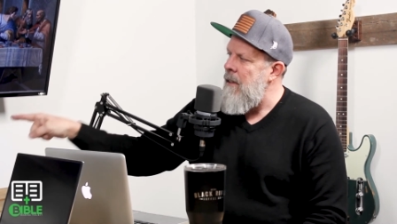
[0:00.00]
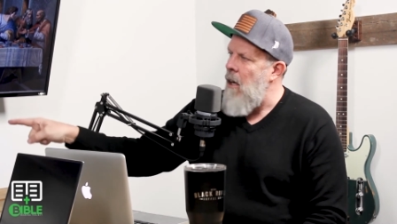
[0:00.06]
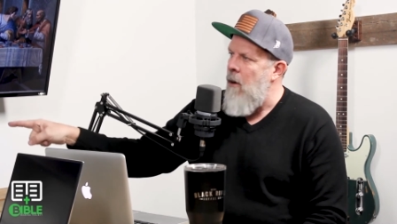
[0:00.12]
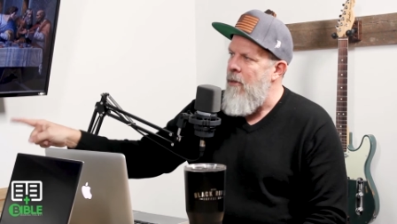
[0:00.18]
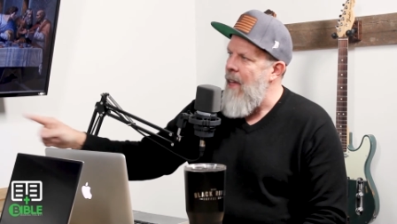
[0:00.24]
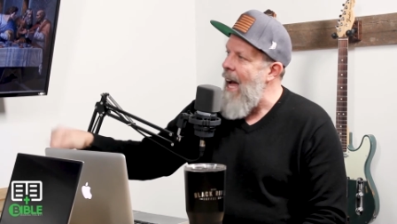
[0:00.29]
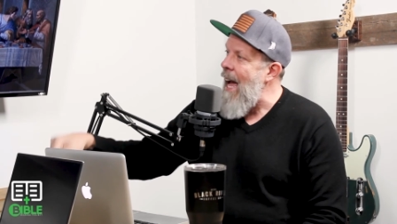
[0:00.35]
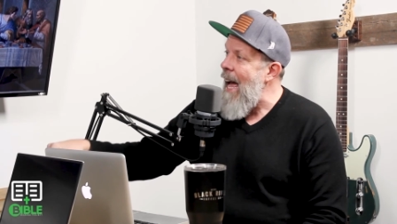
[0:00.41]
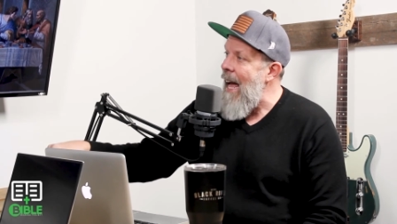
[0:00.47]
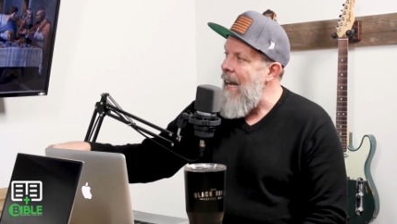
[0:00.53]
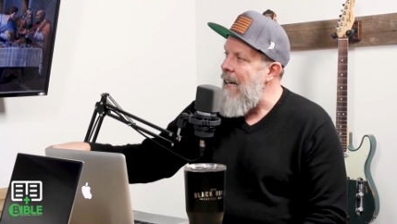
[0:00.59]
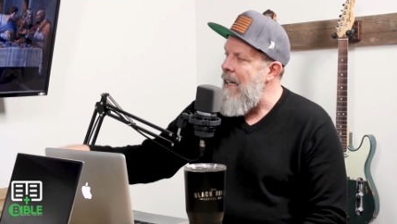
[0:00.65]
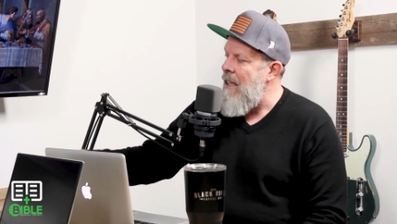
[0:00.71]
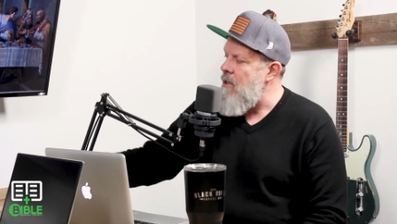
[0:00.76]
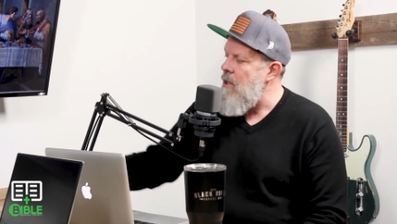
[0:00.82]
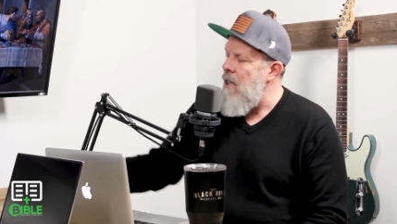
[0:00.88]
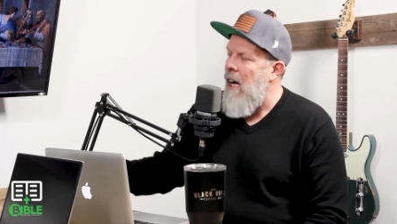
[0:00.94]
no, that
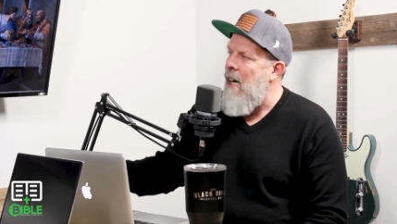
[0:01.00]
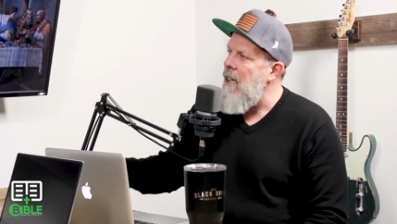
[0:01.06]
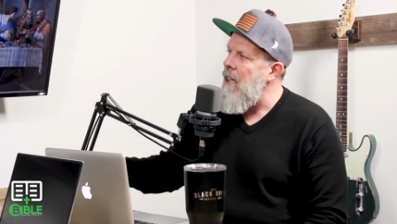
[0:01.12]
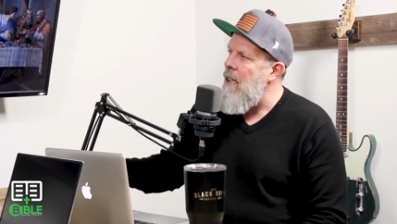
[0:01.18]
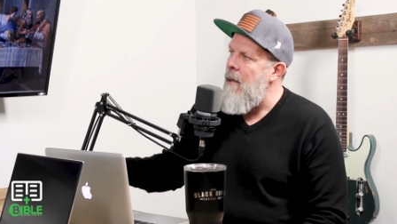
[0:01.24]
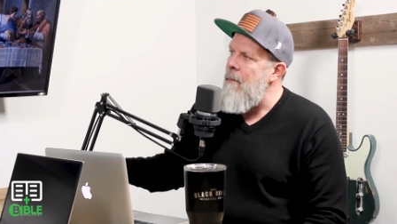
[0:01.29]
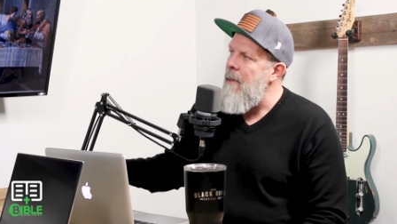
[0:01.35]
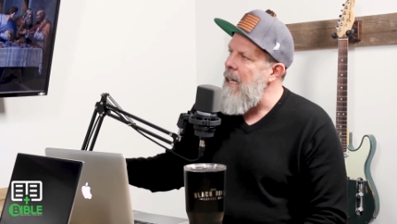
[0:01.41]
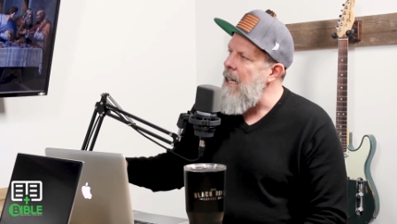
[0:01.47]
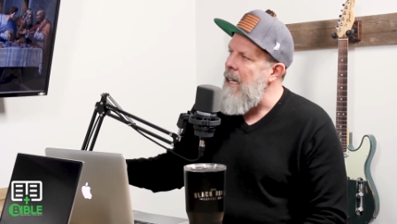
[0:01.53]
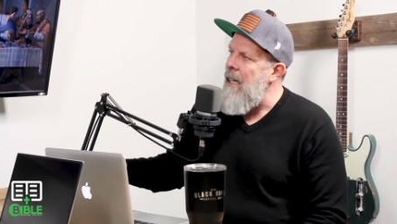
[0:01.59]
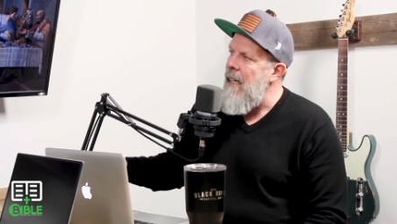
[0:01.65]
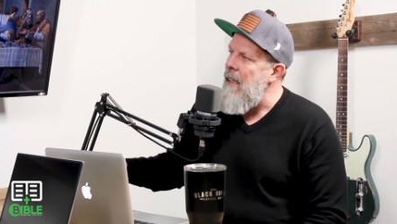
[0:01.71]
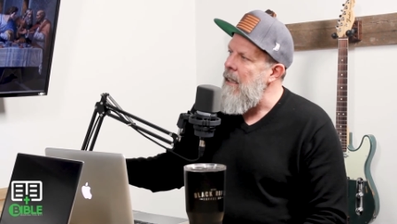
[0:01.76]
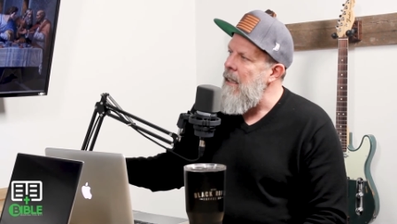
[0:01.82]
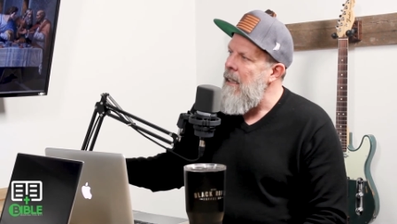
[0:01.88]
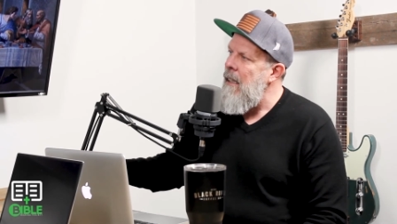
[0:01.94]
is not going to be
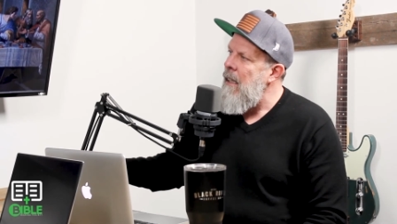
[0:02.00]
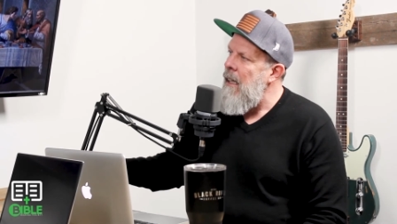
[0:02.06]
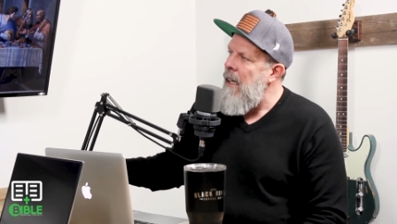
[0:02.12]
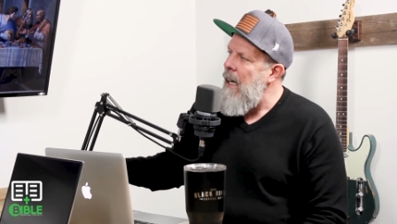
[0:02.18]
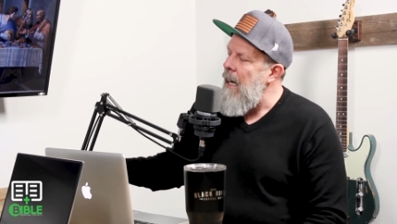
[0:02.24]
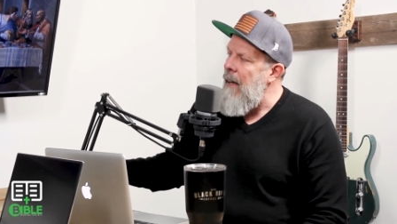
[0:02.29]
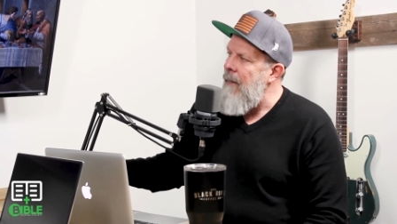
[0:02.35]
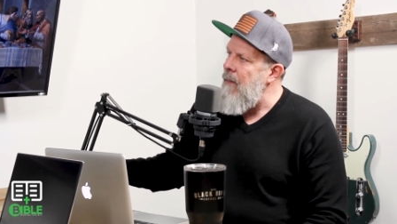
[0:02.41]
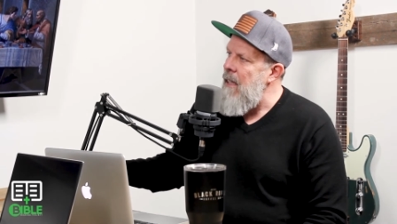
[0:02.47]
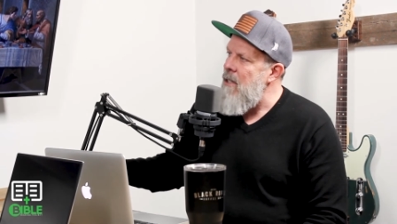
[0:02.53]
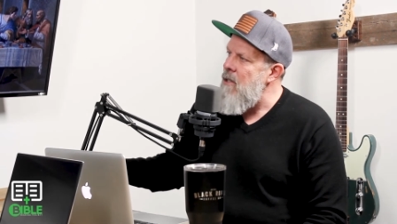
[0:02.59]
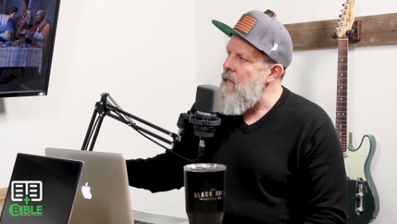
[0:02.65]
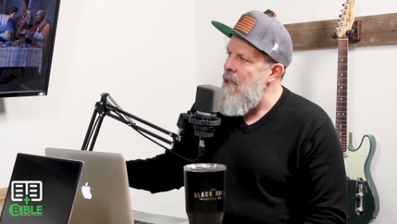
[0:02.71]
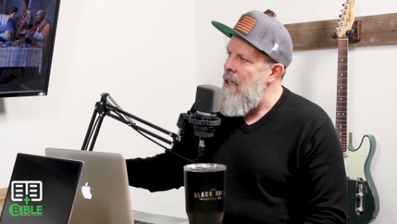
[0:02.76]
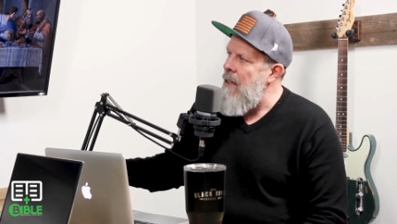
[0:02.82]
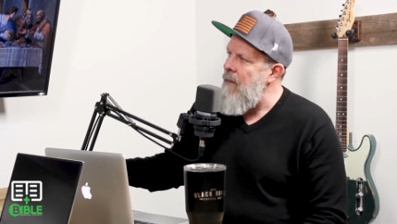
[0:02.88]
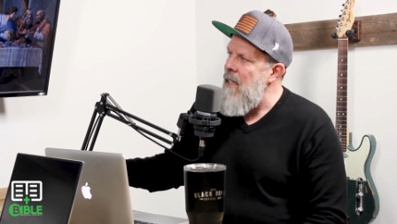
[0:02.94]
here. Yeah in
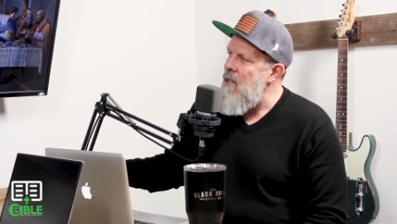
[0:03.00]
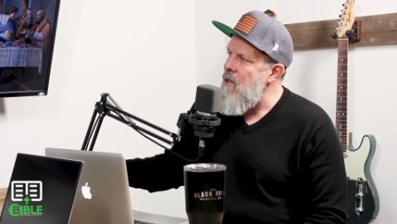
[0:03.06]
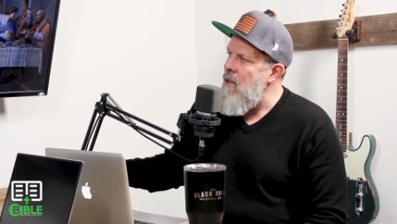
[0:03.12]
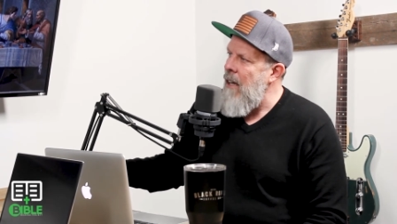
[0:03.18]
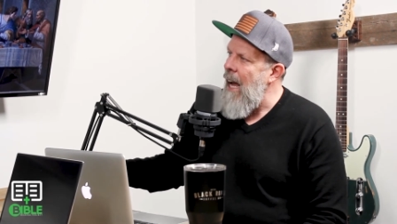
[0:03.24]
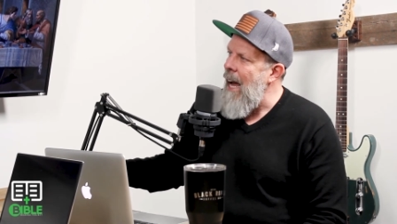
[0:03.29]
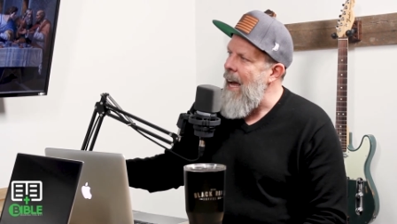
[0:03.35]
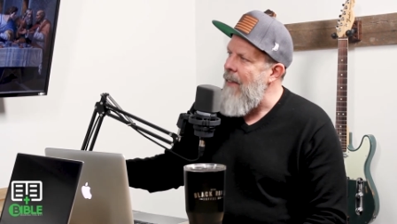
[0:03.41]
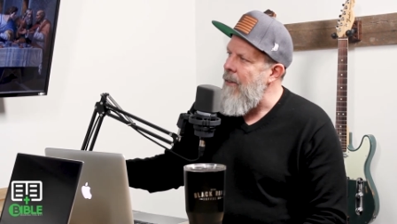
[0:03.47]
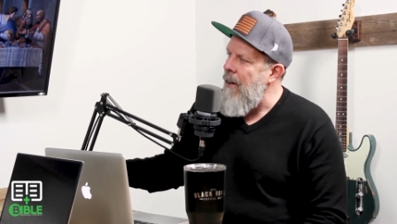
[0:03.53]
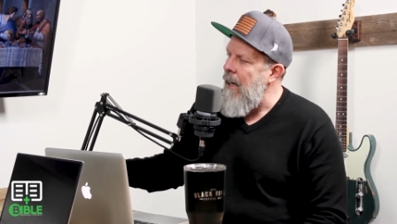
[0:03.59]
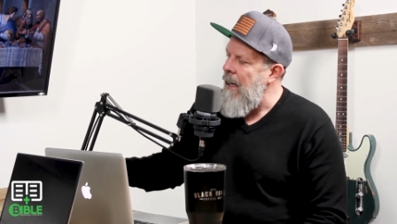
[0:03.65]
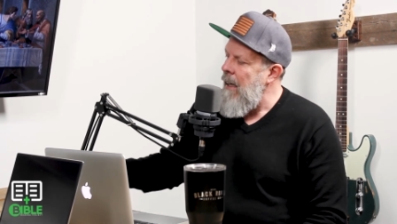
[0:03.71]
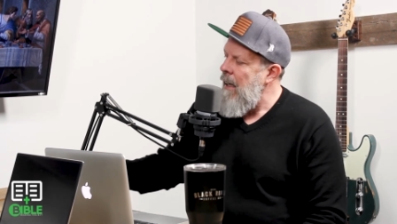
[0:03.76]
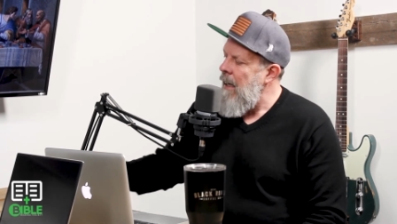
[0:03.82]
this in this gathering.